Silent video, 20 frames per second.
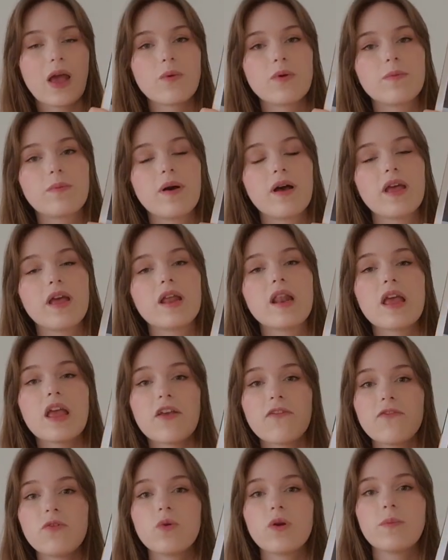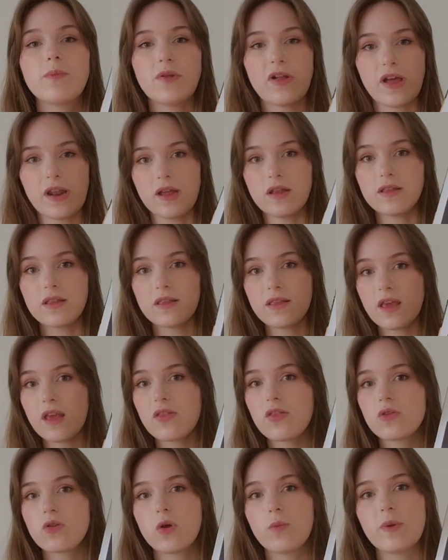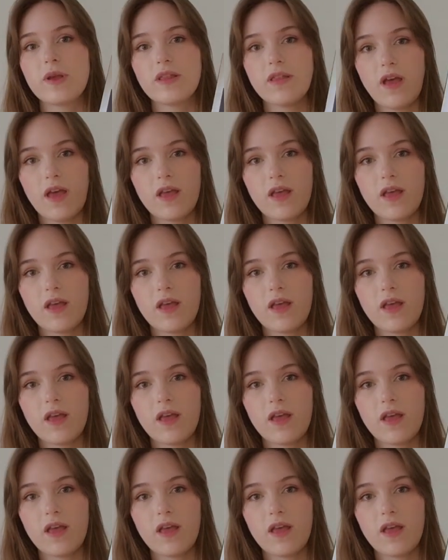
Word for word: I would buy it if you are planning to take the TOPIK